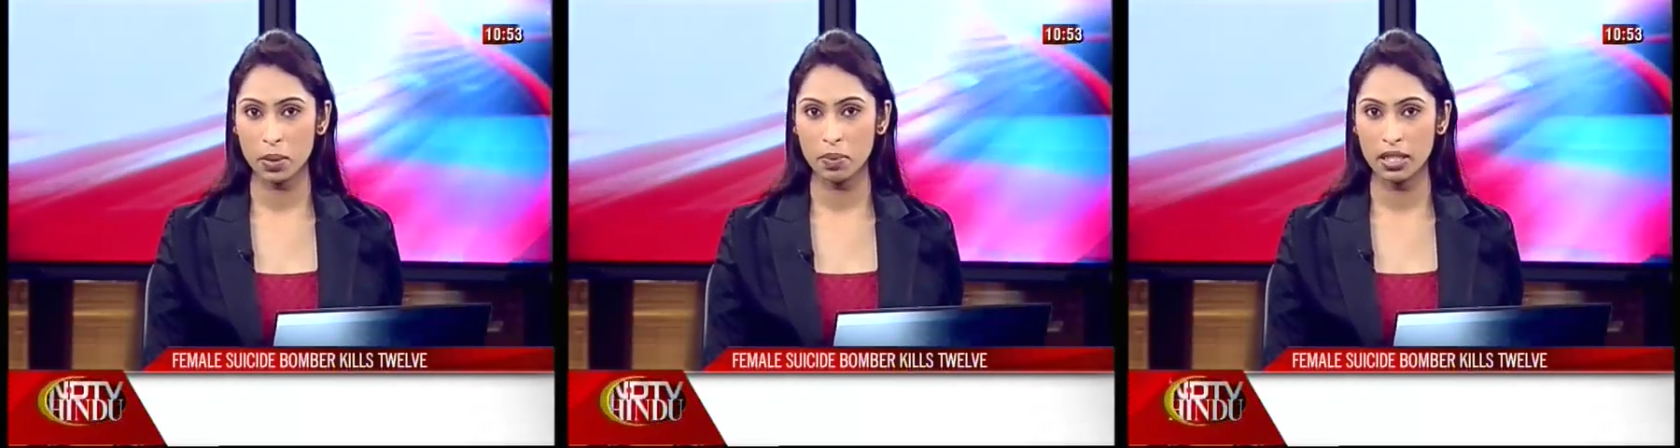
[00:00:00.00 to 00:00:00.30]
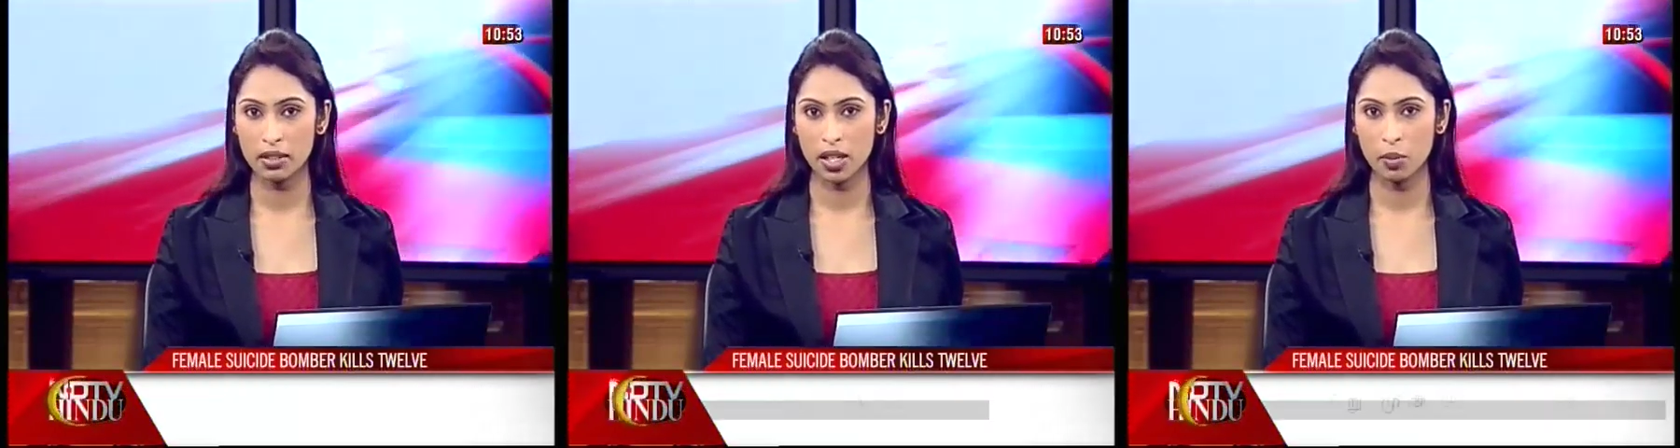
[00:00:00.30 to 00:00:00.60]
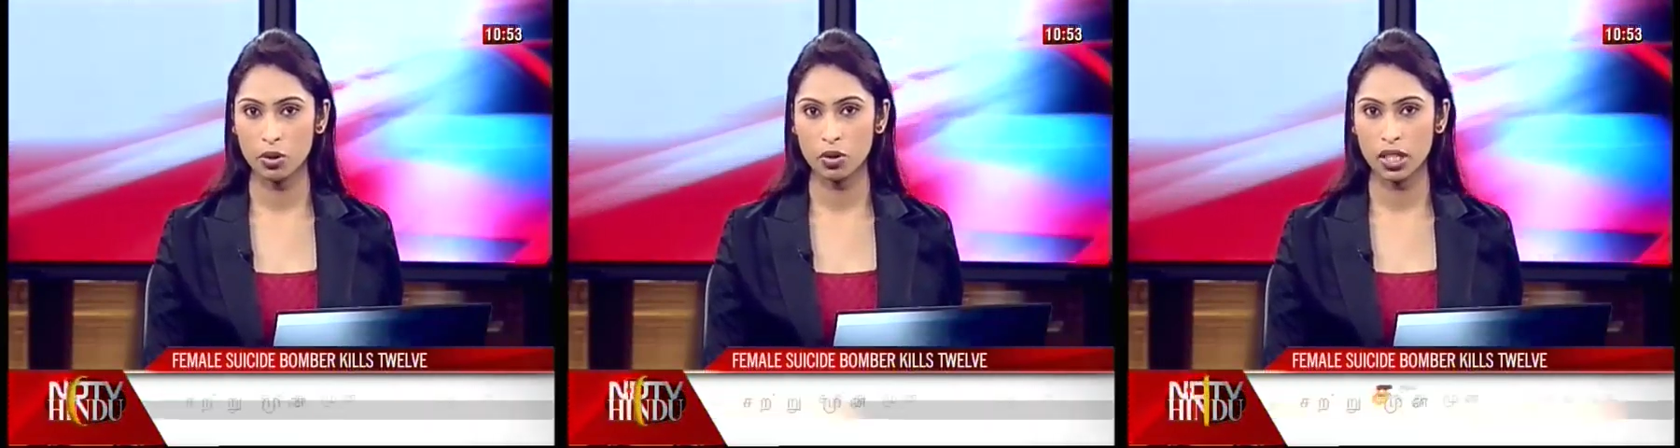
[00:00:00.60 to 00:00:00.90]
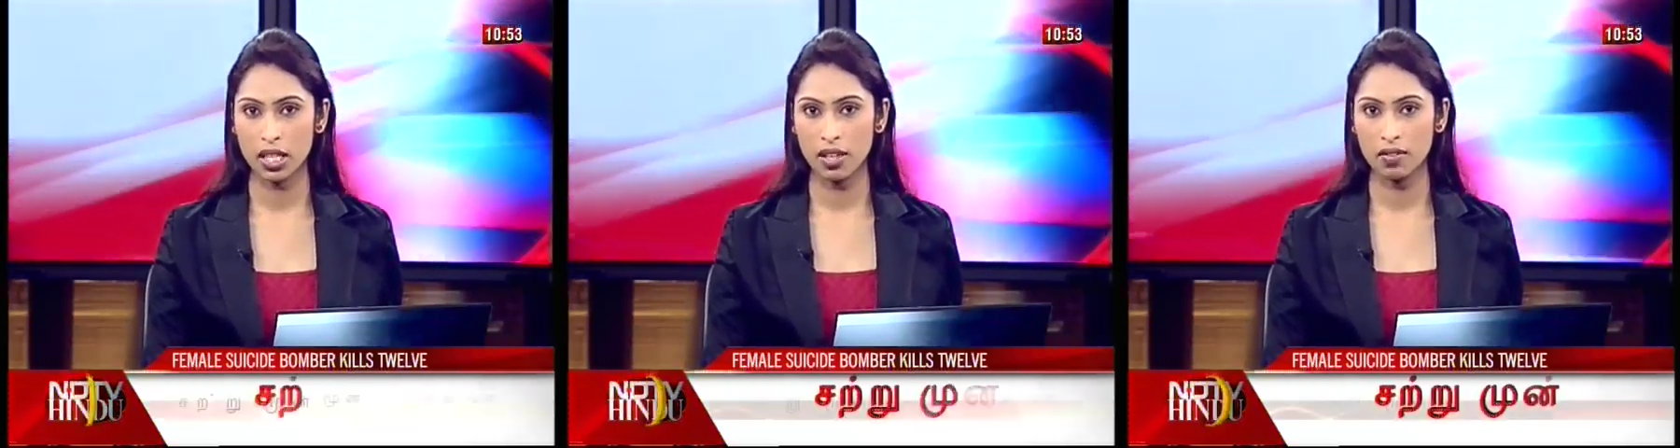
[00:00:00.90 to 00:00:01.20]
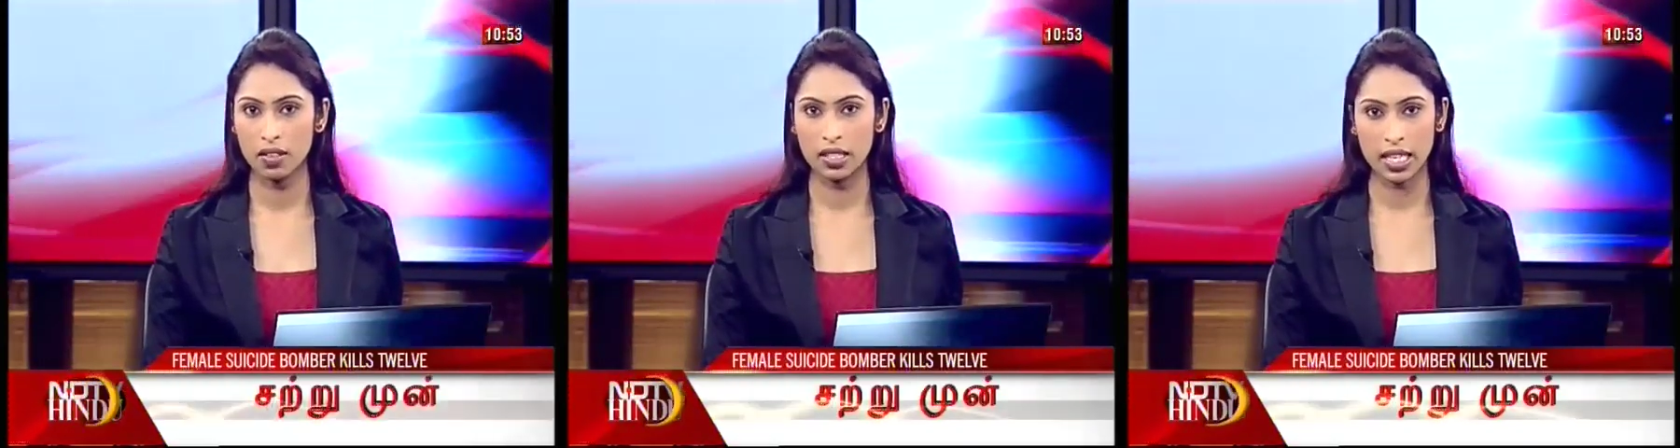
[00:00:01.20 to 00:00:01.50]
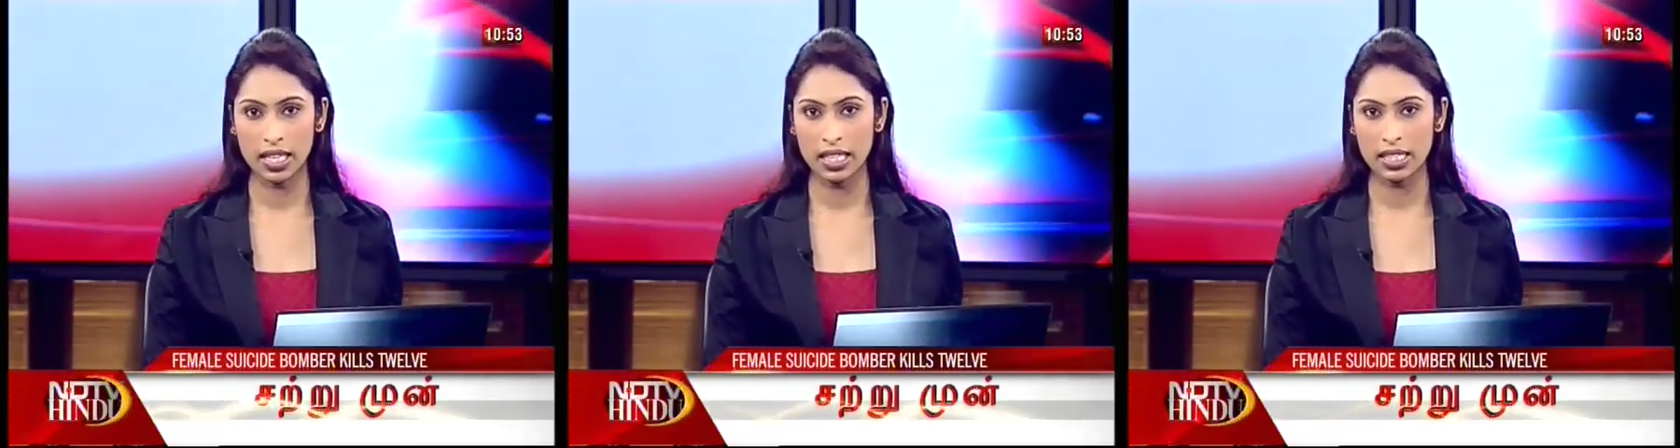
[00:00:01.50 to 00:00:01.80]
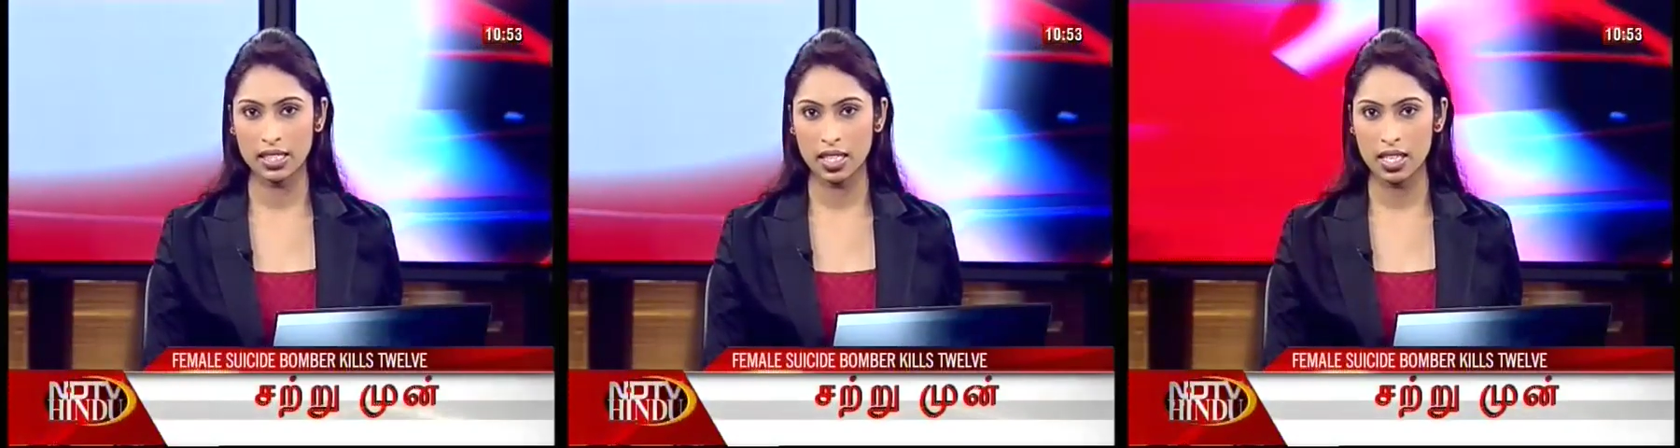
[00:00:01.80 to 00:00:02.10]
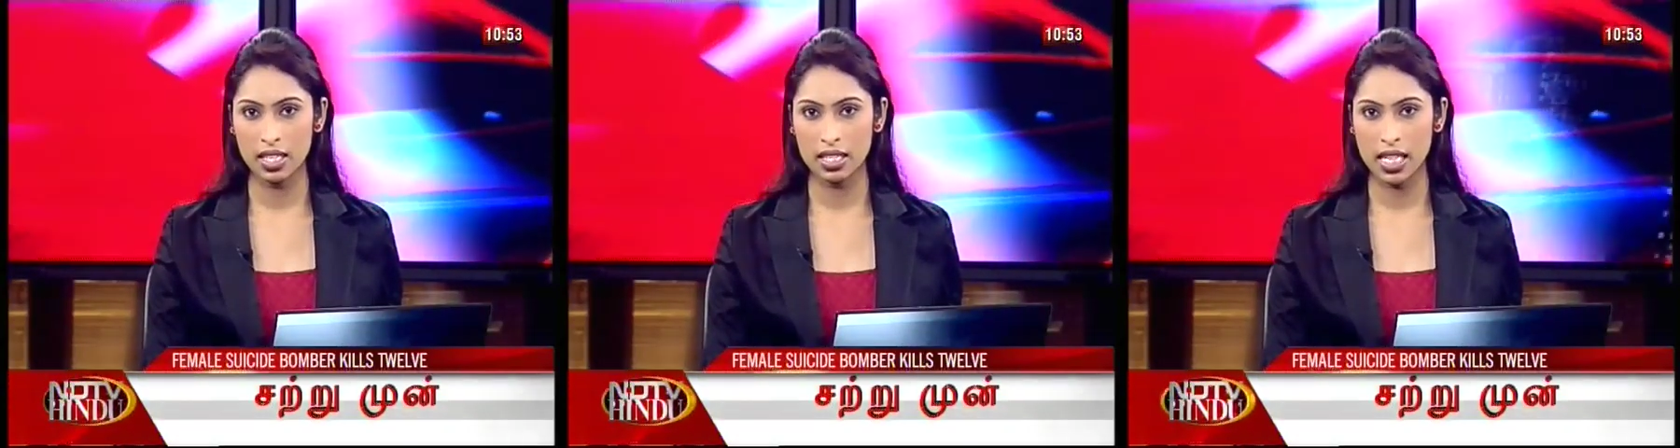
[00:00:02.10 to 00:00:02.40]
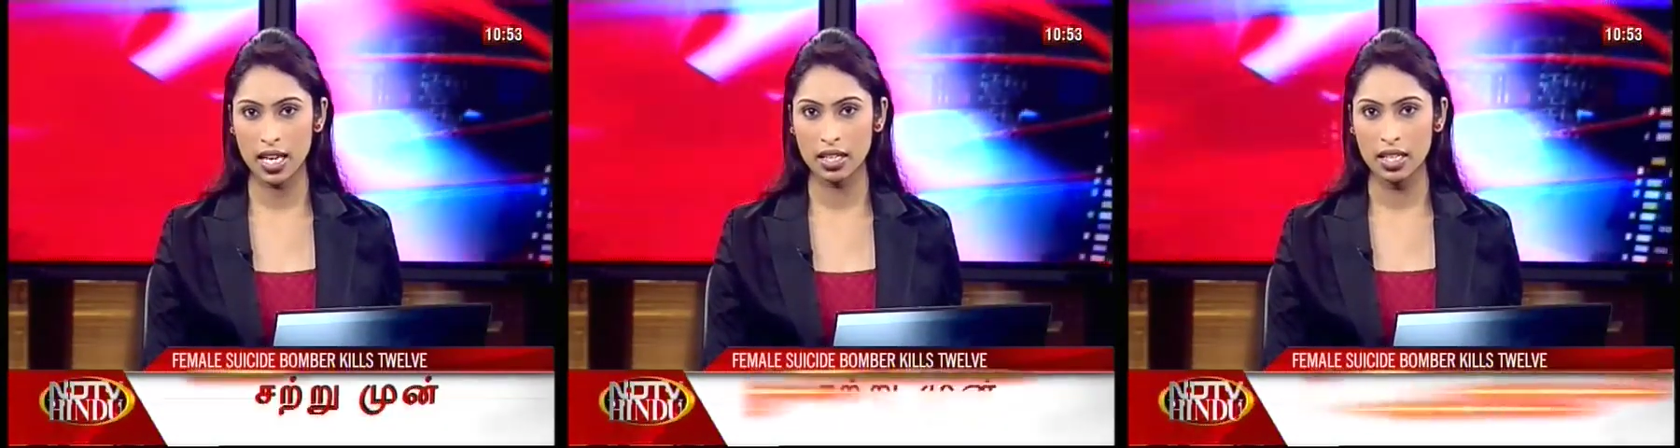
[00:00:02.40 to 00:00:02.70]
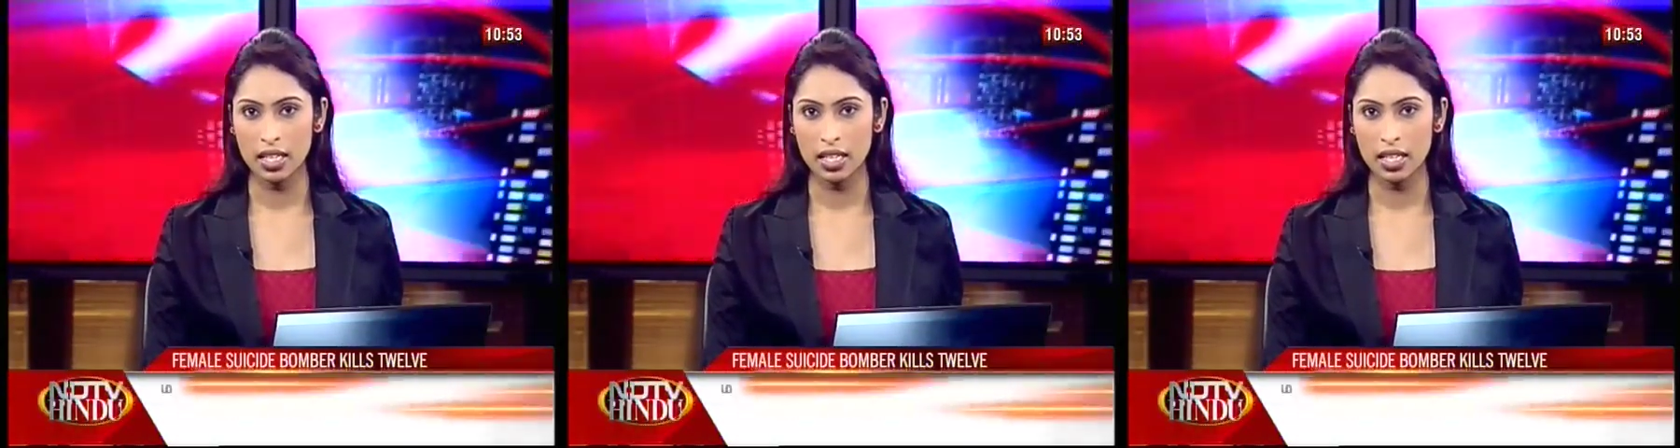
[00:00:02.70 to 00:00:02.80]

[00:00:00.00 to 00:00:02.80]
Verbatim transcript: people in Kabul today in the deadliest single attack